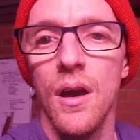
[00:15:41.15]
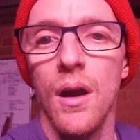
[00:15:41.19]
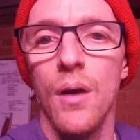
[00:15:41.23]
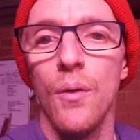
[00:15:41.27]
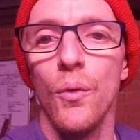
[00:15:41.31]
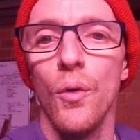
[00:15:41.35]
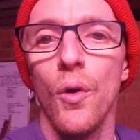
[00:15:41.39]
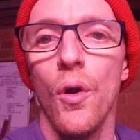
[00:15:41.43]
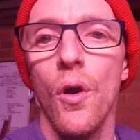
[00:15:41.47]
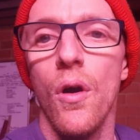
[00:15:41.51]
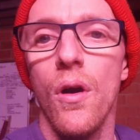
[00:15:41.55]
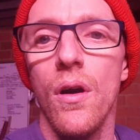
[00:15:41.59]
I
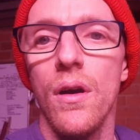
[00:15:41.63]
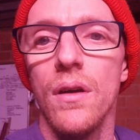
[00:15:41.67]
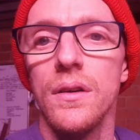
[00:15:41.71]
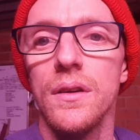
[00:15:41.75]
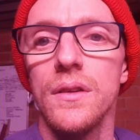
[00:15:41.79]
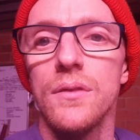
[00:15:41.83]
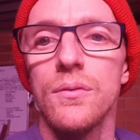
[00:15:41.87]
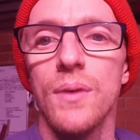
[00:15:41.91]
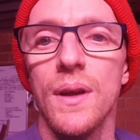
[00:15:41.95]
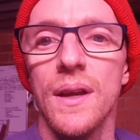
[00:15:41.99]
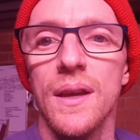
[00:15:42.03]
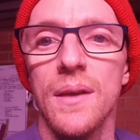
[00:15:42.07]
would
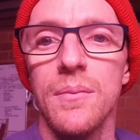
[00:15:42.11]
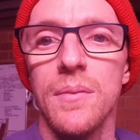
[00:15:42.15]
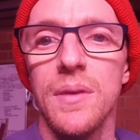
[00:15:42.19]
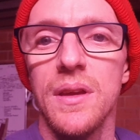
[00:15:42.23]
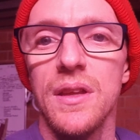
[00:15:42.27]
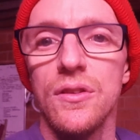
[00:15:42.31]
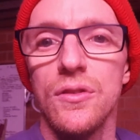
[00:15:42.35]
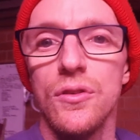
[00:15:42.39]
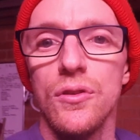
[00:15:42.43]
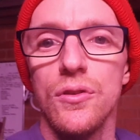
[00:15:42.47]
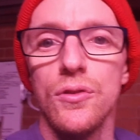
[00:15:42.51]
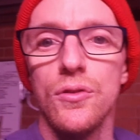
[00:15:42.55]
highly
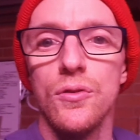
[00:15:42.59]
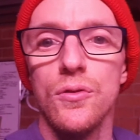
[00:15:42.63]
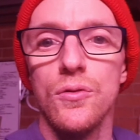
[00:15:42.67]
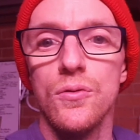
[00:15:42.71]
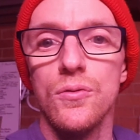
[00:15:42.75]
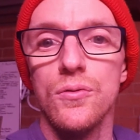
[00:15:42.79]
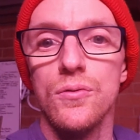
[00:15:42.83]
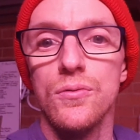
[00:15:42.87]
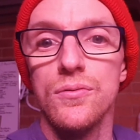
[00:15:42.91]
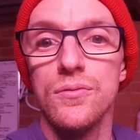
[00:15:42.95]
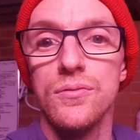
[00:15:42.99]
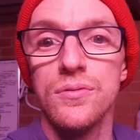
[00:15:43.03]
recommend you
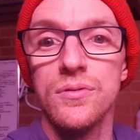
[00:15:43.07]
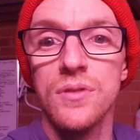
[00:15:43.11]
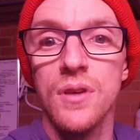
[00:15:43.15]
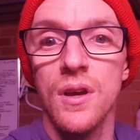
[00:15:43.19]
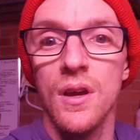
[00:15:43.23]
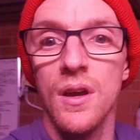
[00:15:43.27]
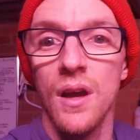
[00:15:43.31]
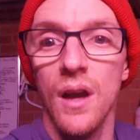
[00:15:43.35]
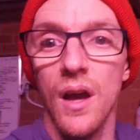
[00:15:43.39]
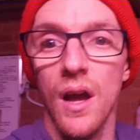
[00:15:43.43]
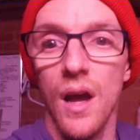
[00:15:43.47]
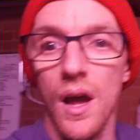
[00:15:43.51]
use
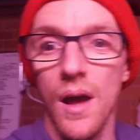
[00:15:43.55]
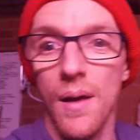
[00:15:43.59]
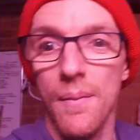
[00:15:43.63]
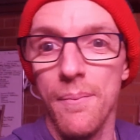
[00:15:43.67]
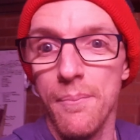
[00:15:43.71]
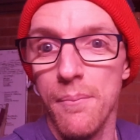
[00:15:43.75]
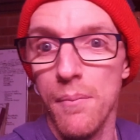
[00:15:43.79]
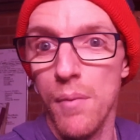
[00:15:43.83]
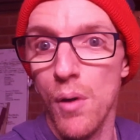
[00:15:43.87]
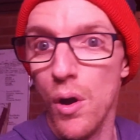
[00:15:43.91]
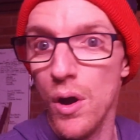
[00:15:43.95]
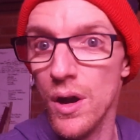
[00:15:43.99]
a
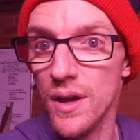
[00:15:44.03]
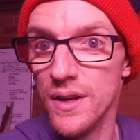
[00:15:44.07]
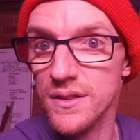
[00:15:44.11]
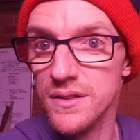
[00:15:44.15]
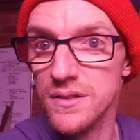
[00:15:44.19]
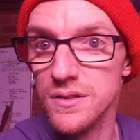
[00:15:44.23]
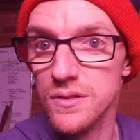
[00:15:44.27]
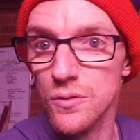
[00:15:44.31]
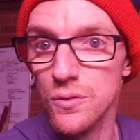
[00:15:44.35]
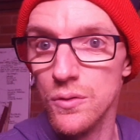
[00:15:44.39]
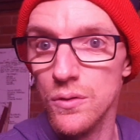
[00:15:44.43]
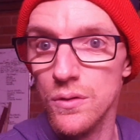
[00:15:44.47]
miter
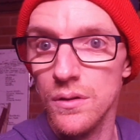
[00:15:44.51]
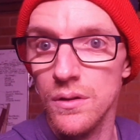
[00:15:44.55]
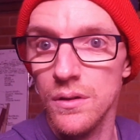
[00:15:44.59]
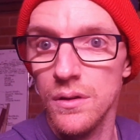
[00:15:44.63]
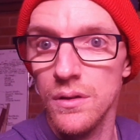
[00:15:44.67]
saw